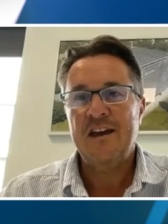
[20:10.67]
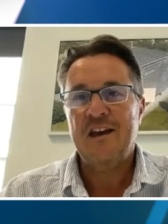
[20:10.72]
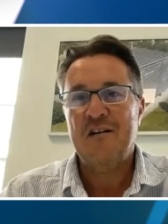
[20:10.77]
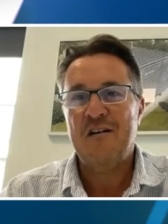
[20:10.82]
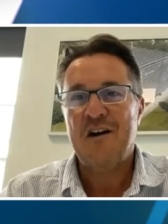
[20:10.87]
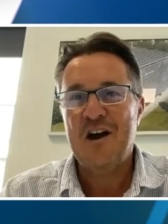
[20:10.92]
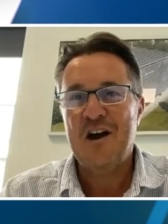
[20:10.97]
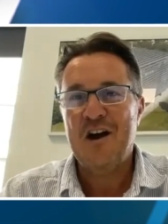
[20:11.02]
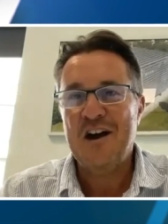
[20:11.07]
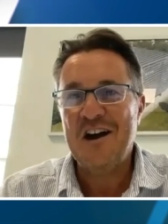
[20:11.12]
you
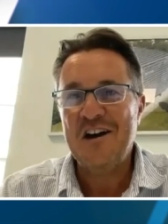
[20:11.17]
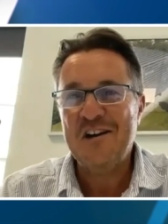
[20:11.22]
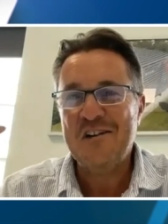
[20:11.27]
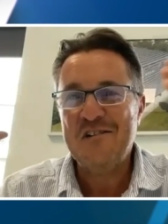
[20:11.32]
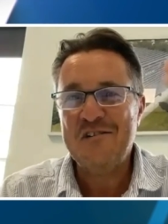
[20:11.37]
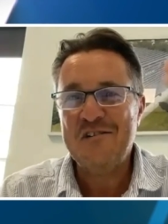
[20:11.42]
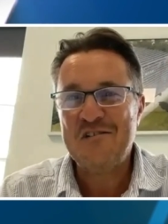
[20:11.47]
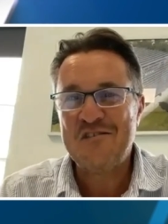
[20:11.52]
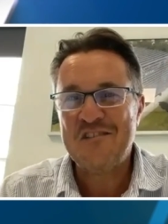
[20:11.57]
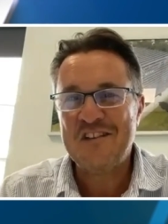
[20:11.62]
know, I, I
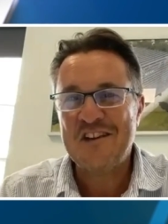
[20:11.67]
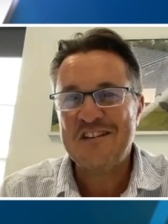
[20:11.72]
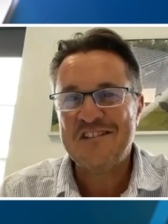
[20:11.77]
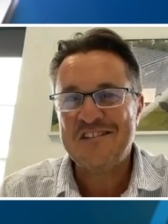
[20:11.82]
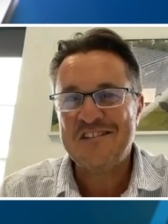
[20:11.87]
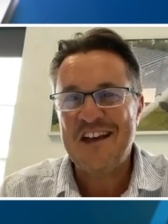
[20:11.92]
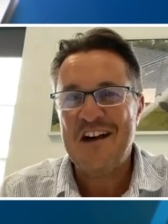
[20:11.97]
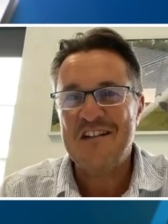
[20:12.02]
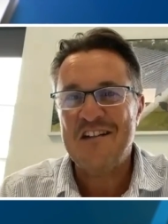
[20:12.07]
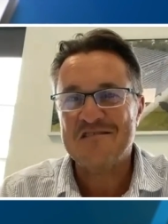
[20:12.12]
use the
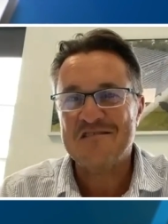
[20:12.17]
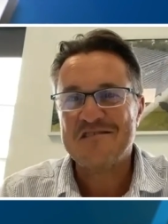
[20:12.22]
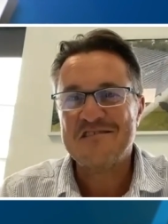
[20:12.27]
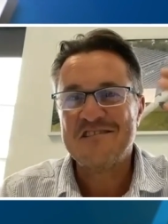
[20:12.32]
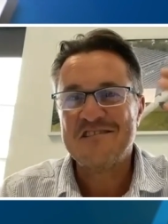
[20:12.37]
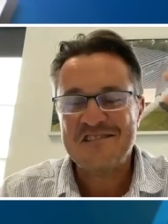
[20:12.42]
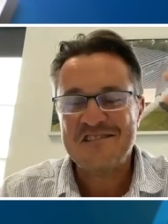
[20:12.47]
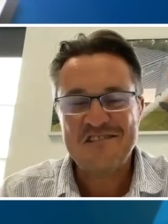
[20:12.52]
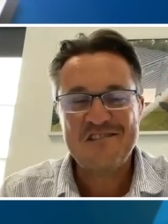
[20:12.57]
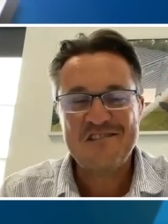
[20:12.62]
Gestalt
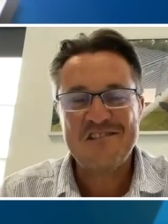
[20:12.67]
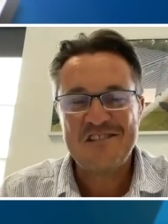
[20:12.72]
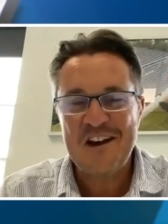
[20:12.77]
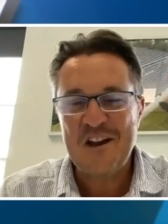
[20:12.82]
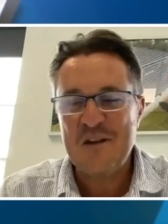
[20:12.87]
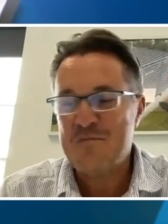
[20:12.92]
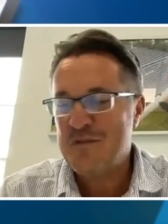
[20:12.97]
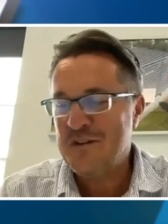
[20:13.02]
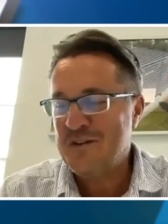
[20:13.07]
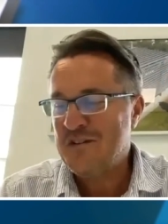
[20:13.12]

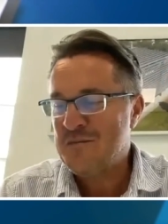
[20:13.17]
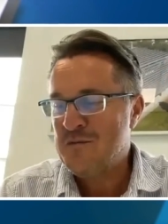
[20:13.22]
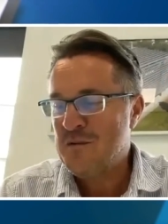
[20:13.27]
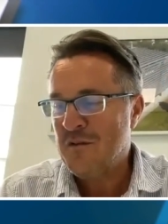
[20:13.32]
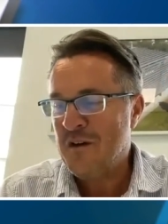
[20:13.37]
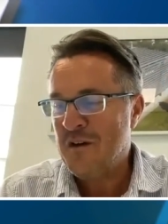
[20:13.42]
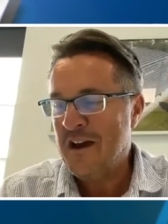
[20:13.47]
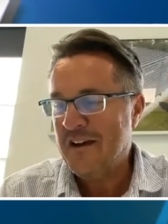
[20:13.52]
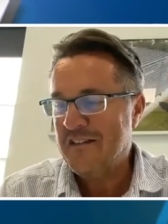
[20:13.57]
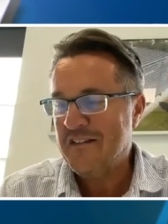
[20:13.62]
kind of
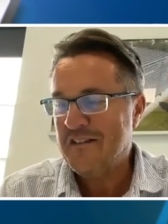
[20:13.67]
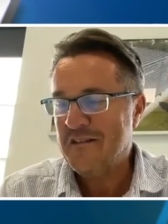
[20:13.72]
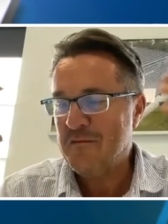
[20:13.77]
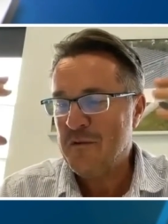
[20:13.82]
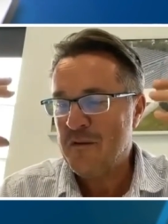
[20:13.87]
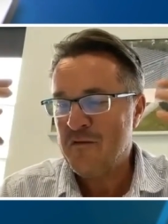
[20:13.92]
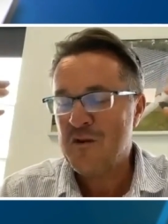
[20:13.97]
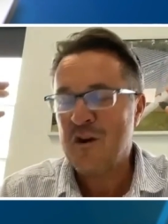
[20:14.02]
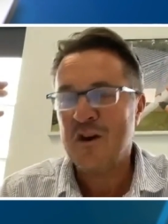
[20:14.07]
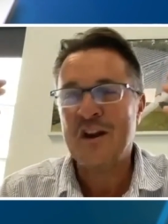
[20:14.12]
principle, right?
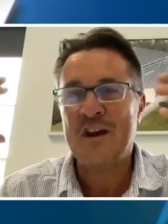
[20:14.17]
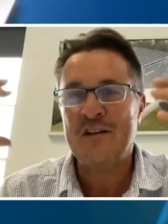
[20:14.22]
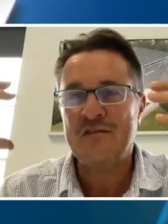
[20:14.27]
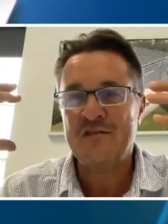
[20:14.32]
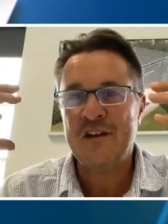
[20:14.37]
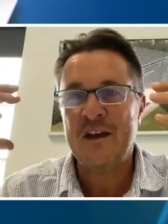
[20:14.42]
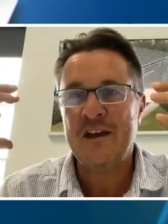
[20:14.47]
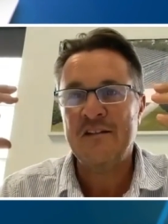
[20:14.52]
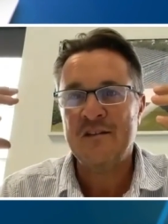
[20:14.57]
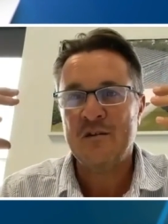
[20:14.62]
We've got
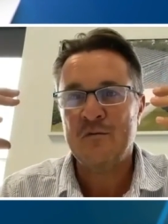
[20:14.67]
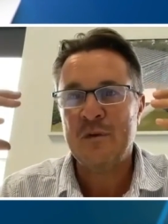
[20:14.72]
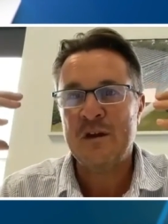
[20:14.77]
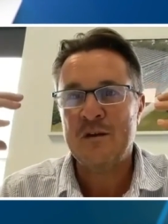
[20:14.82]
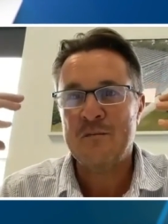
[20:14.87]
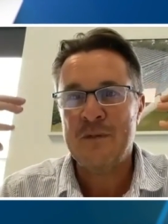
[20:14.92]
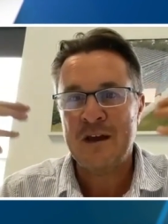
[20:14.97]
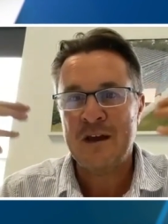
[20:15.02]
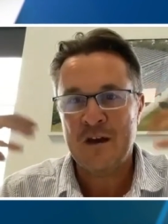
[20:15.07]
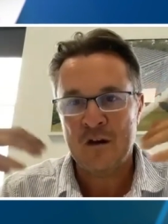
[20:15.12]
enough data, we
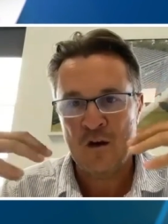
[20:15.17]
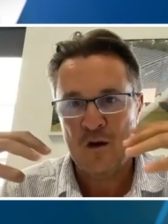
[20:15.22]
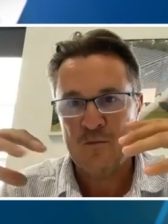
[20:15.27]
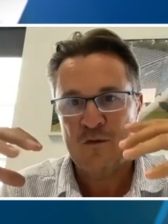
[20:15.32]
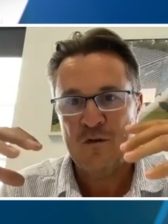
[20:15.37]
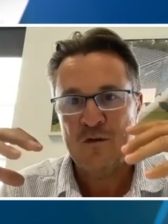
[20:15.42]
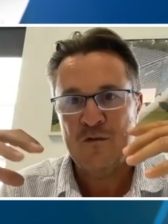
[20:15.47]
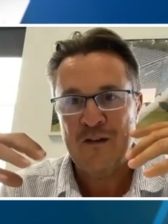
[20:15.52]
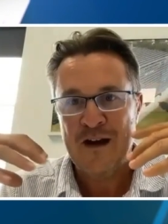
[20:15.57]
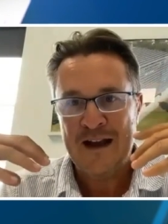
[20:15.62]
can make a lot
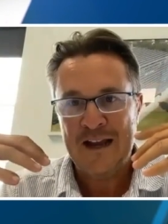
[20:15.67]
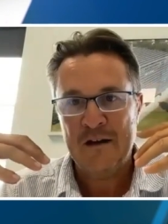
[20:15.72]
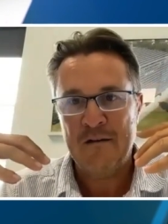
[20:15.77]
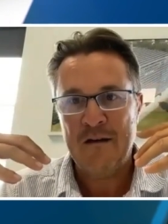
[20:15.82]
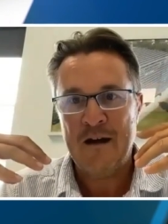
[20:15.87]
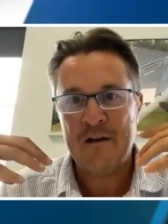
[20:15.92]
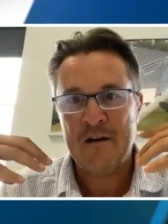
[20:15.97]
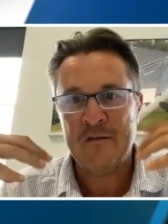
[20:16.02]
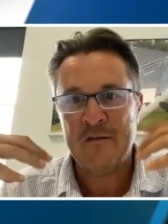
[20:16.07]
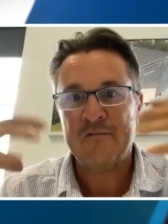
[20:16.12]
more value
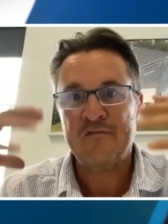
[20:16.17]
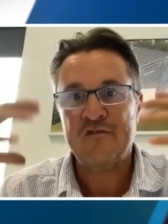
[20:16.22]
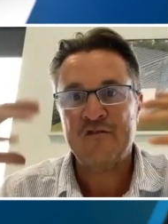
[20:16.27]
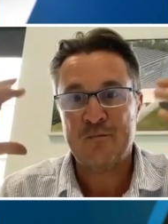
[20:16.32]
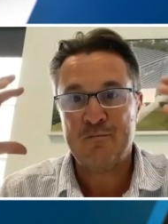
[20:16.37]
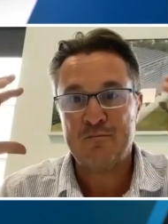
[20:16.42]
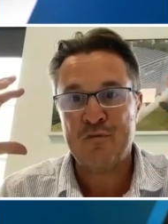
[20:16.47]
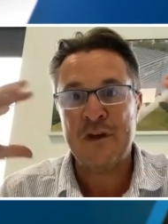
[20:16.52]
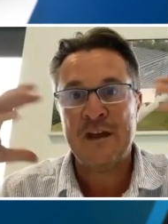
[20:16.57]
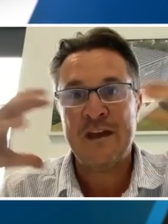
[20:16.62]
out of
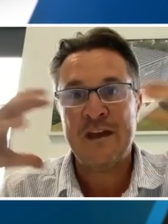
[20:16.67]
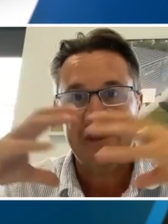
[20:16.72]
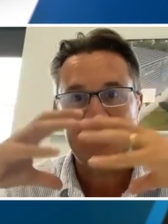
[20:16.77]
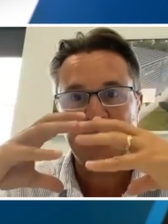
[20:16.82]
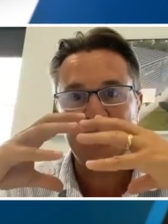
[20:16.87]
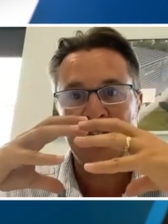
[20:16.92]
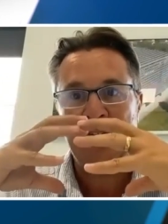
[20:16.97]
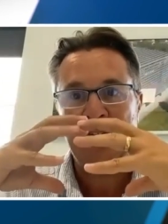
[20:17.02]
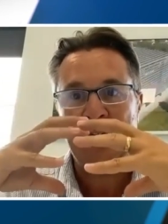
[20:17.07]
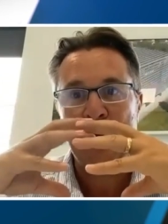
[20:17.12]
just bringing
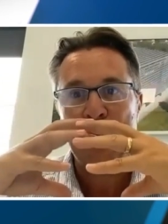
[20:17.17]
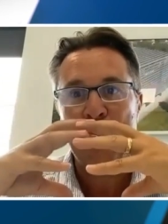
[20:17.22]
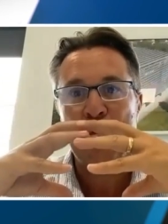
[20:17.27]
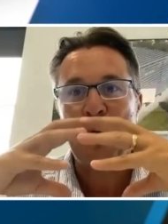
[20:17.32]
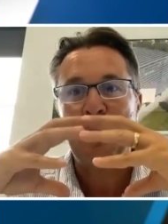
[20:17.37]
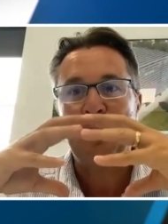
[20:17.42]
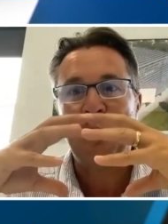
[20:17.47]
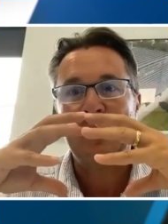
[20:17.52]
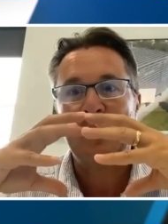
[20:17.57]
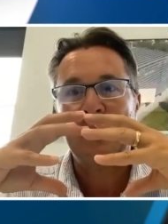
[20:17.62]
it together
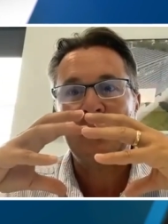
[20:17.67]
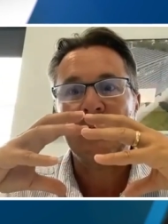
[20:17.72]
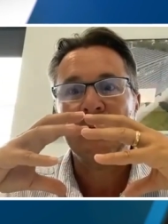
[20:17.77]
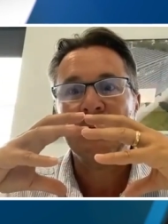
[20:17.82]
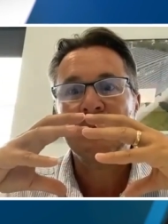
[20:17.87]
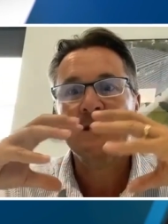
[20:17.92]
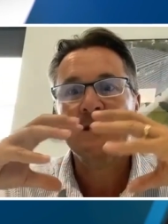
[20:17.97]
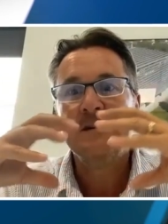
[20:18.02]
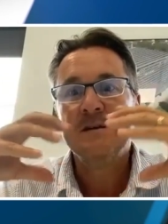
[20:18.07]
properly.